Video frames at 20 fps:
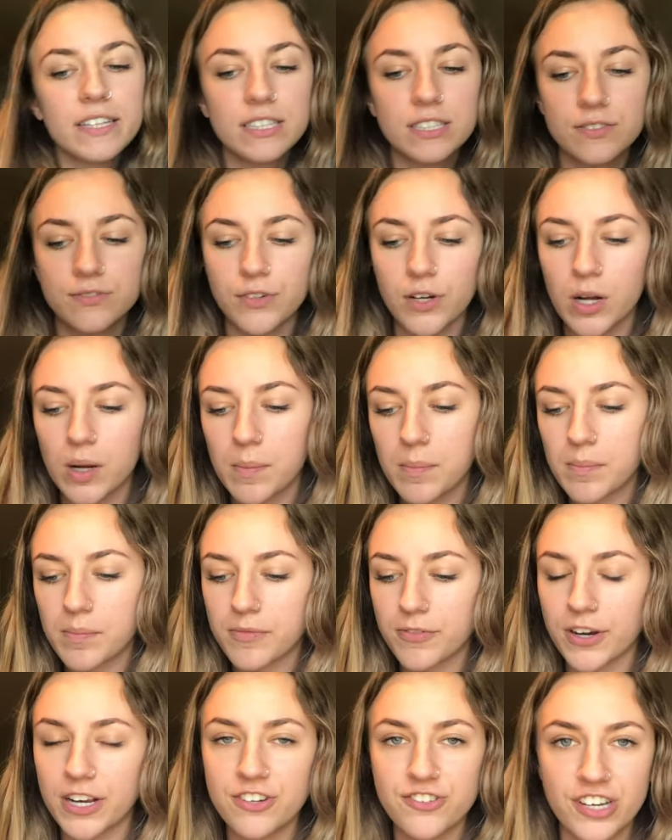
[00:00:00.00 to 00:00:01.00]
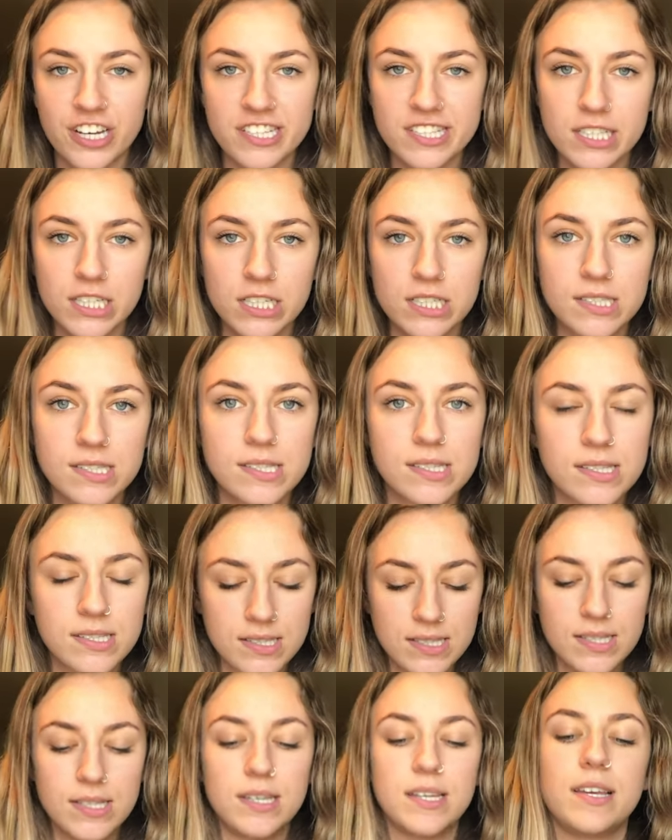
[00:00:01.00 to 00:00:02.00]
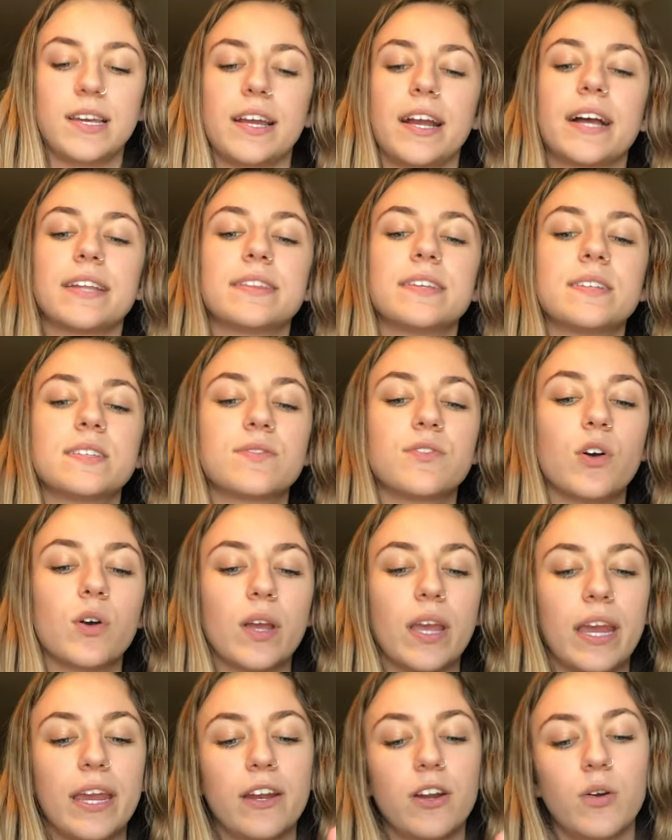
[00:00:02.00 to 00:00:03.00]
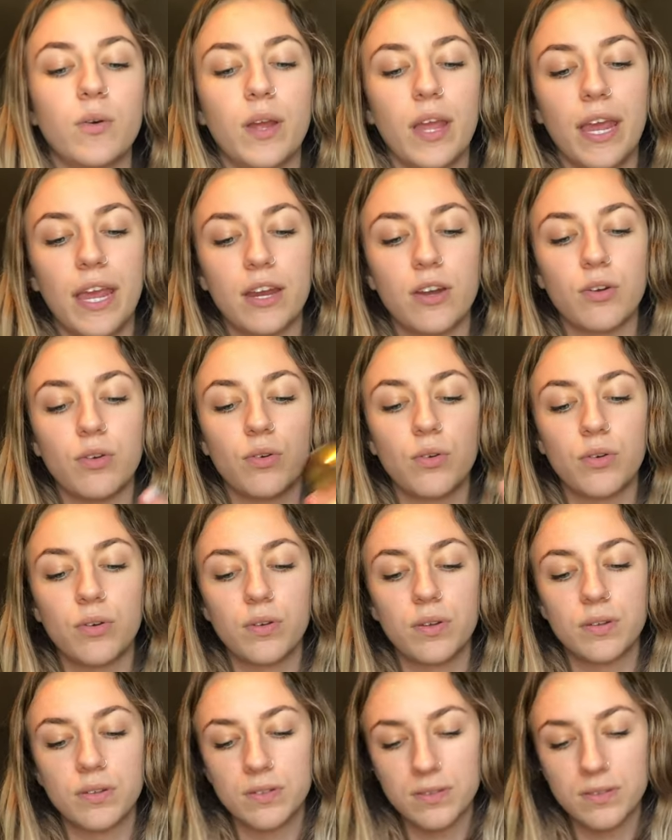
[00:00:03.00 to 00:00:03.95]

these from Francesca's. Got this volcano candle.